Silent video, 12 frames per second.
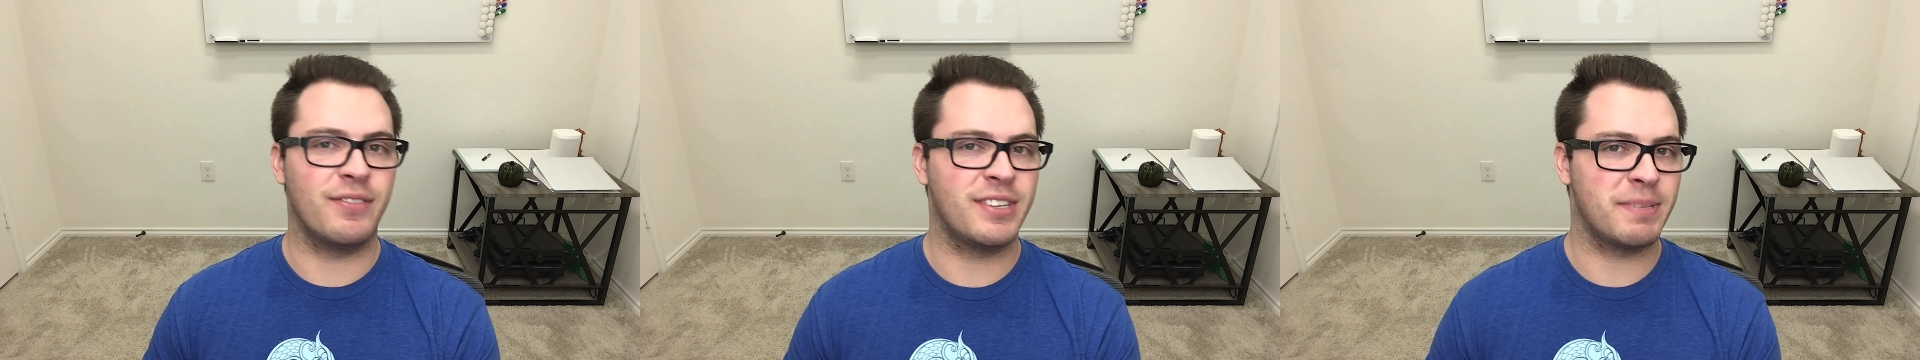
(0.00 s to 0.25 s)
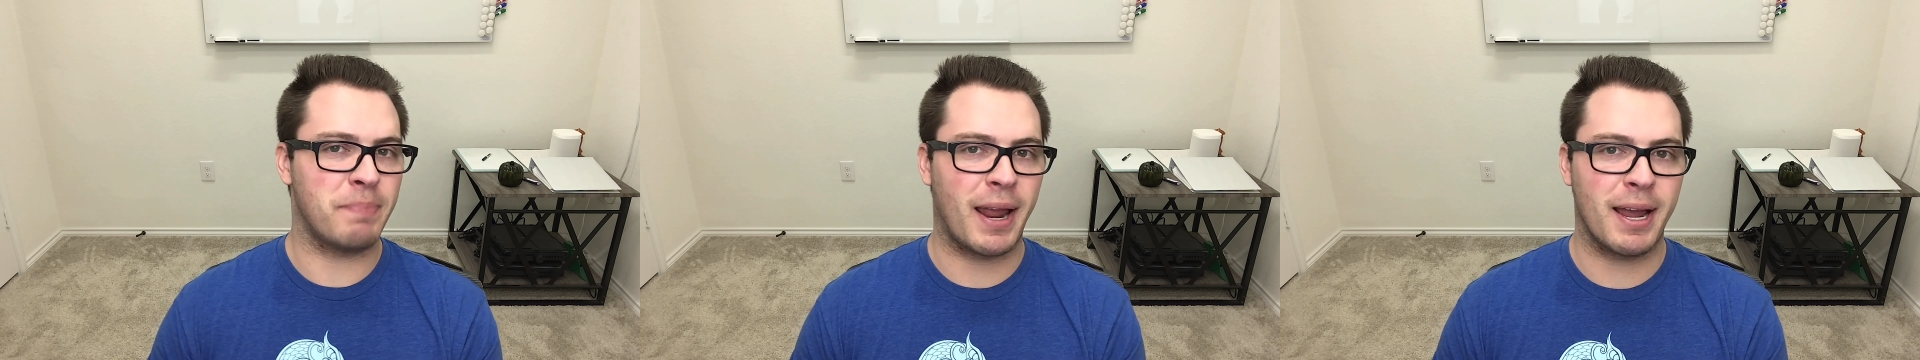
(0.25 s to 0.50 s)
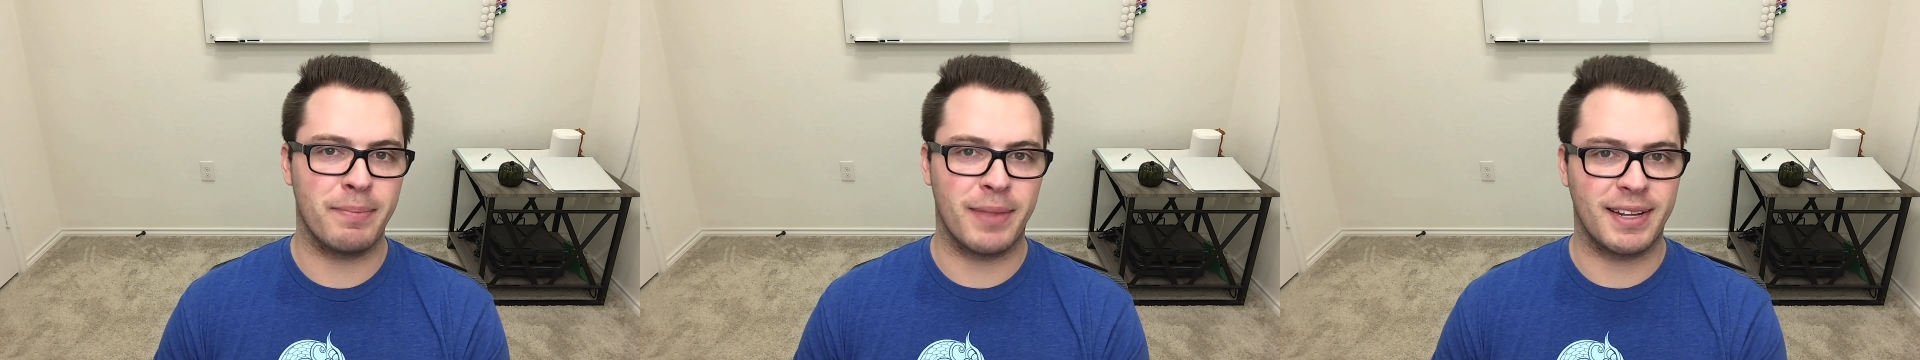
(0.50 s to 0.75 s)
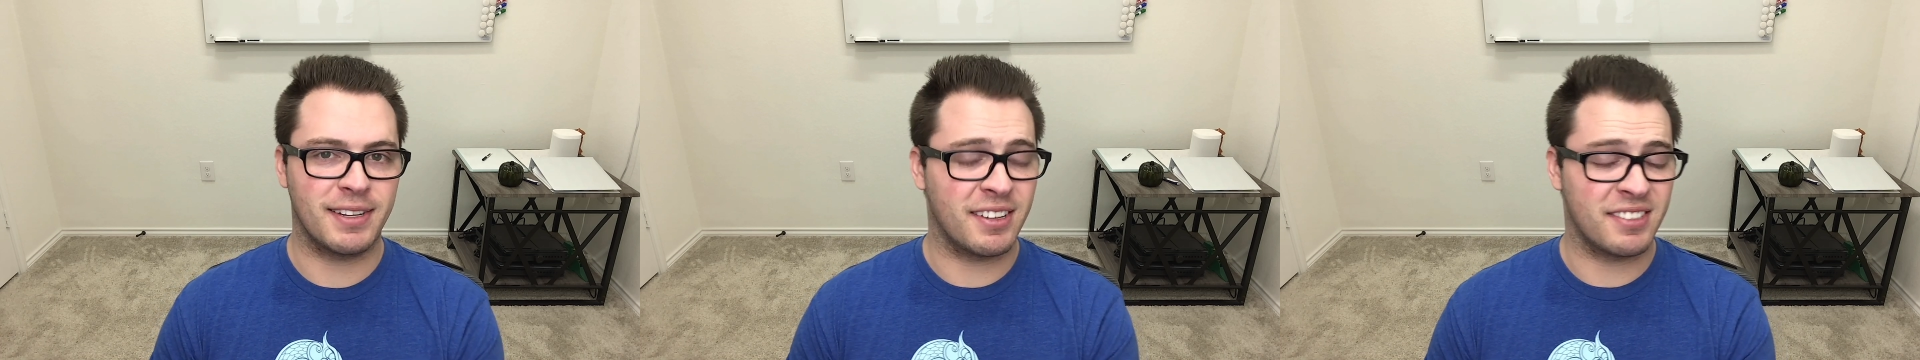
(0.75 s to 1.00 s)
spam
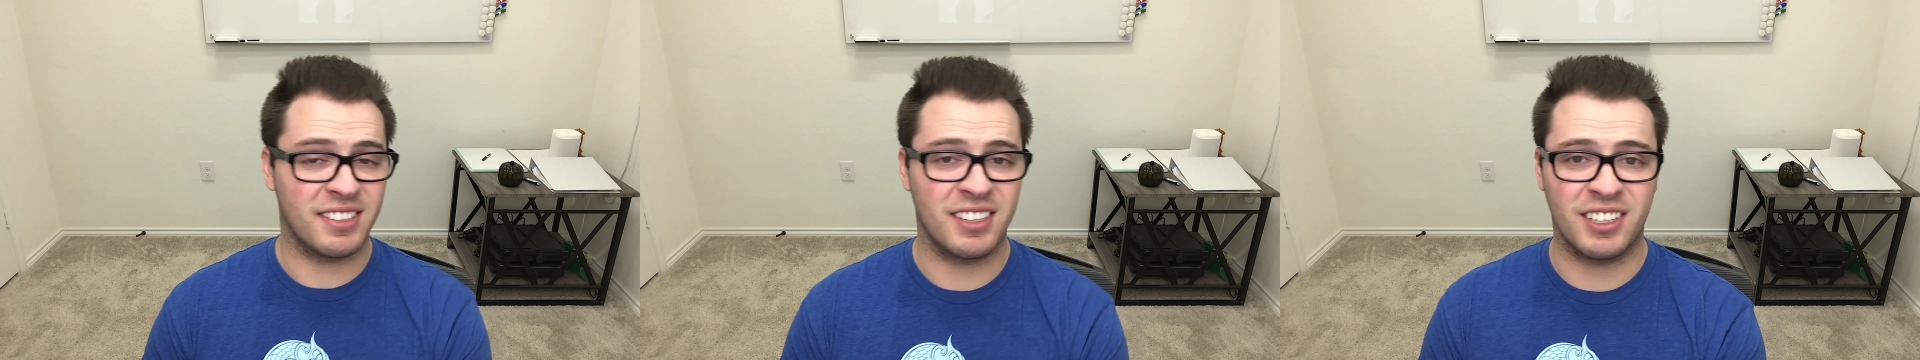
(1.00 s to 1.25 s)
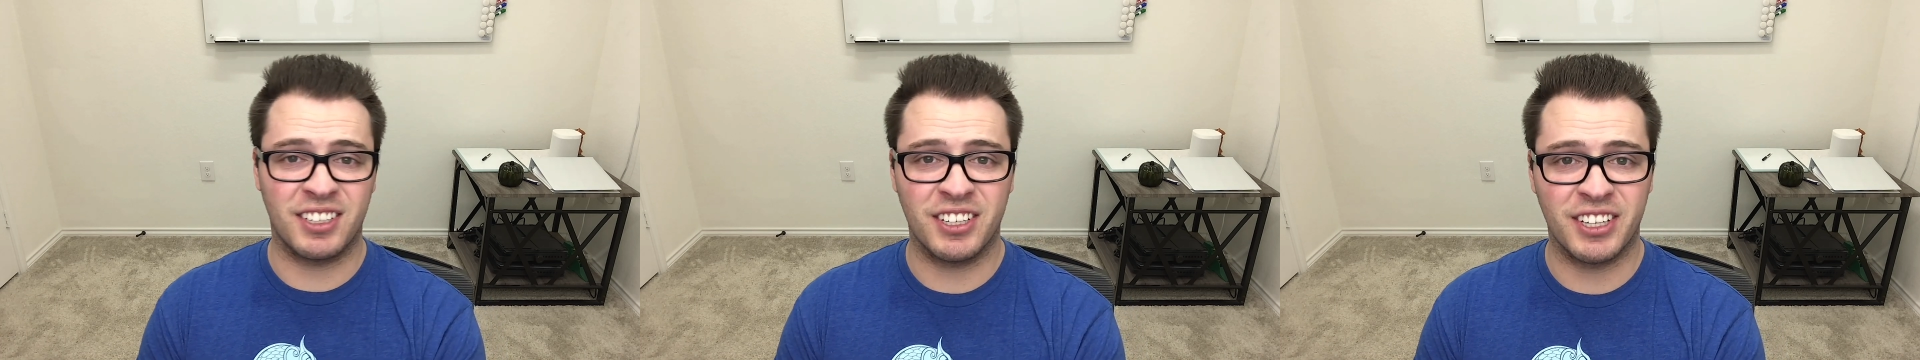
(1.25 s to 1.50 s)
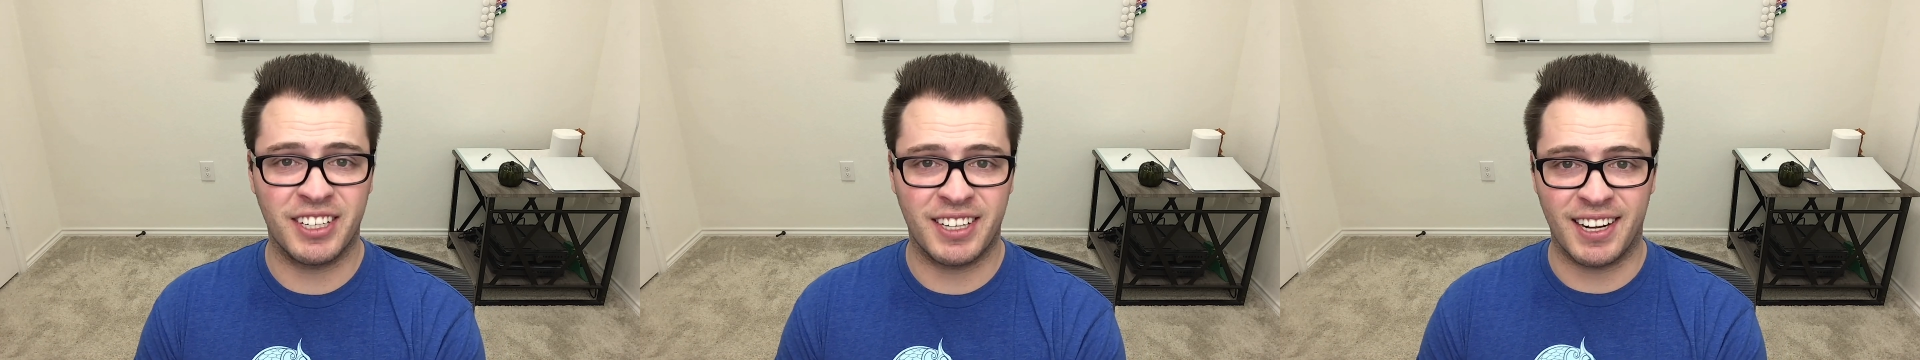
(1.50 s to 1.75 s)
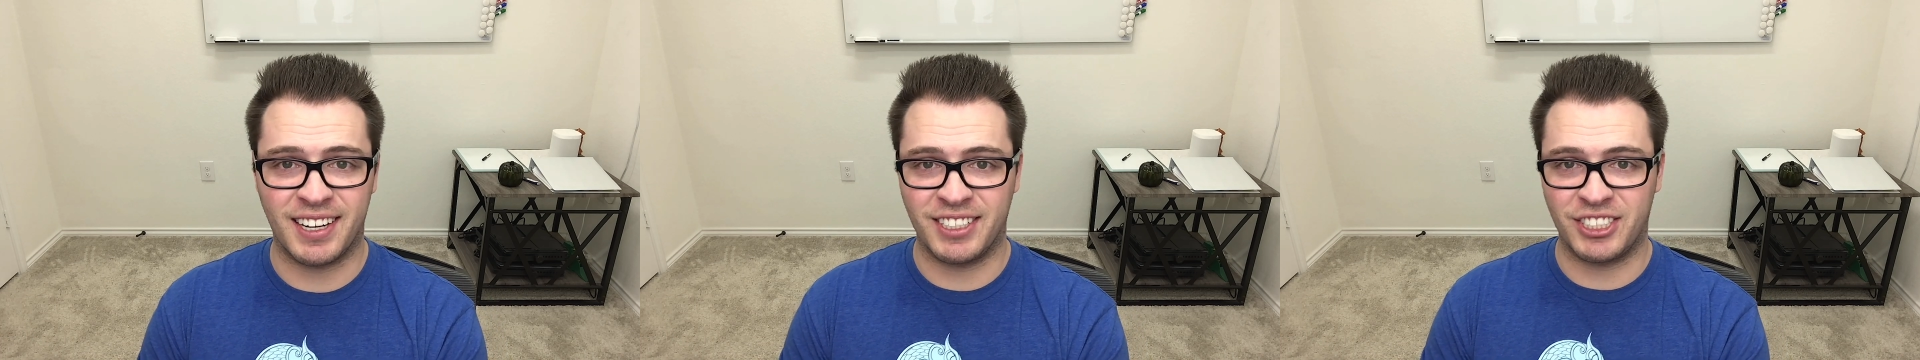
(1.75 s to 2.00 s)
that doesn't look good
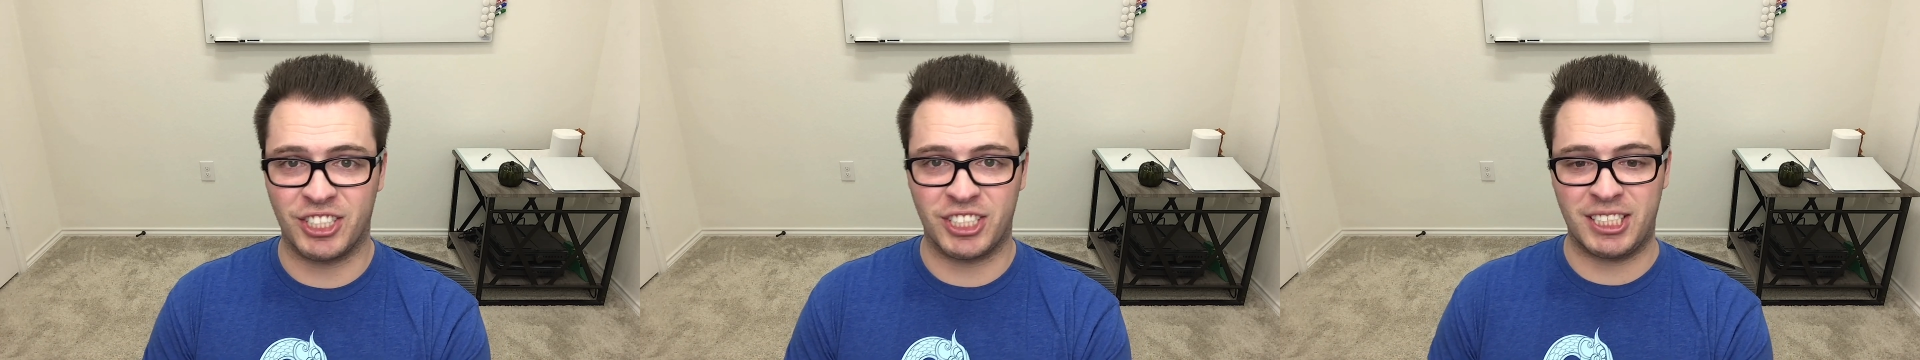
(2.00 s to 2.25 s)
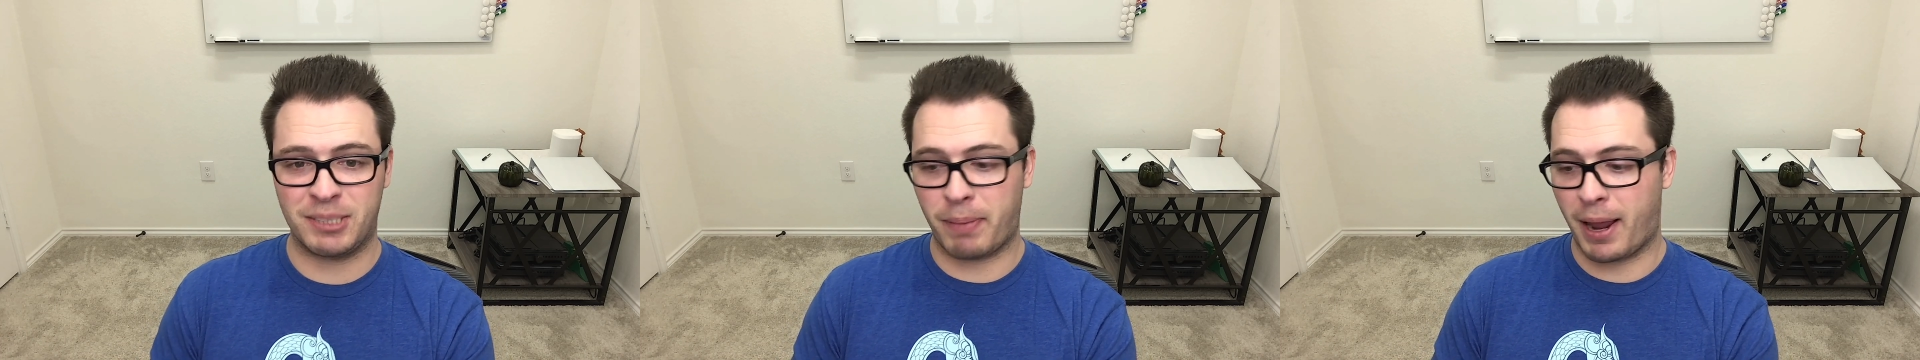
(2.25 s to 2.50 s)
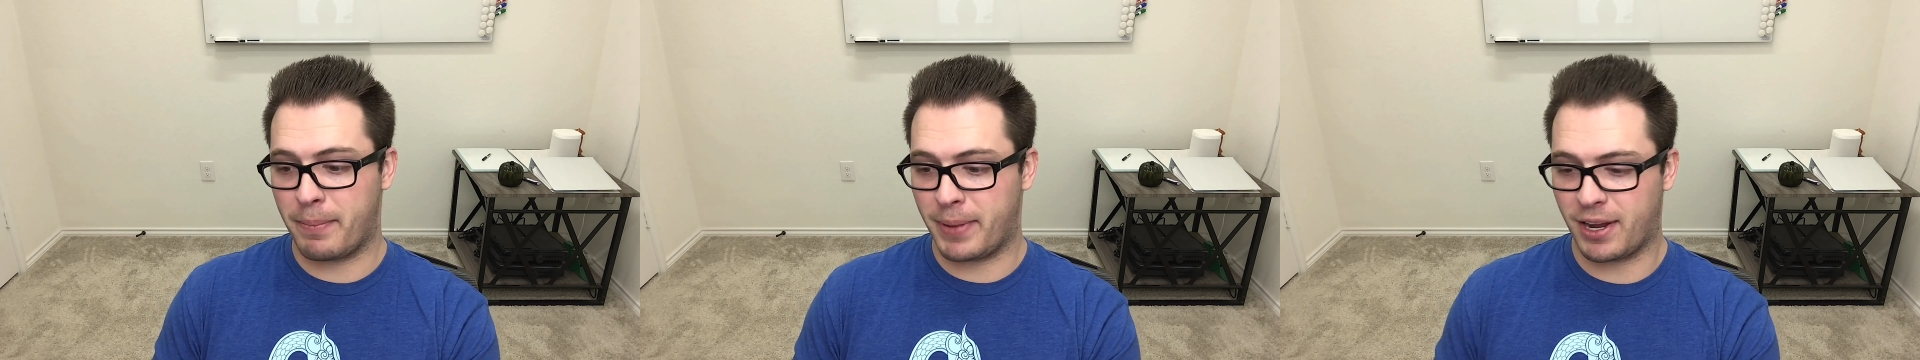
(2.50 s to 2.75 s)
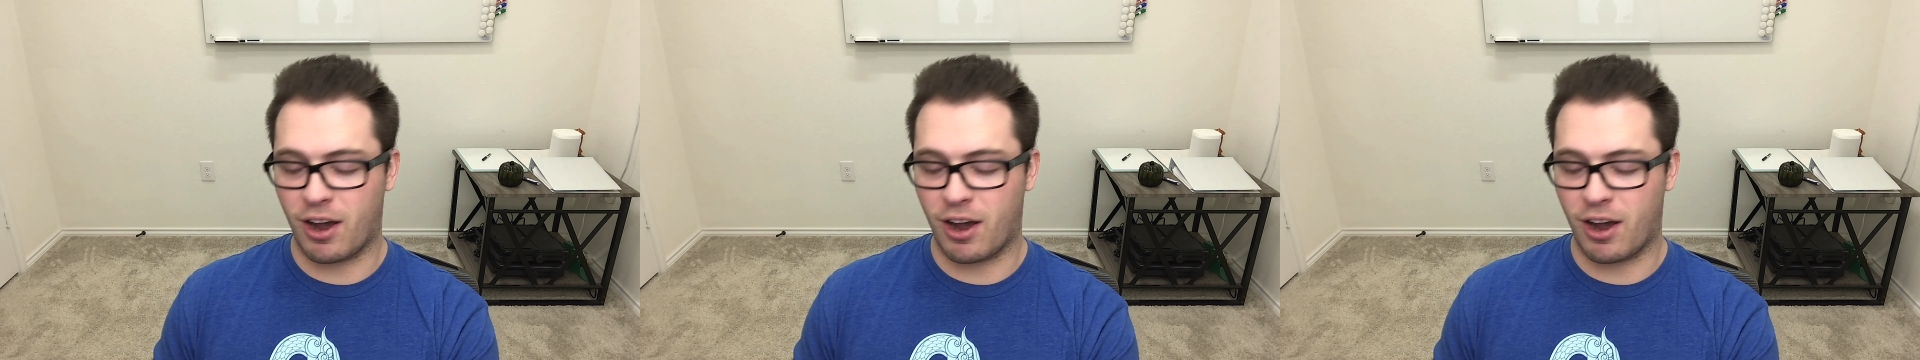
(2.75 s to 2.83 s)
and is just spamming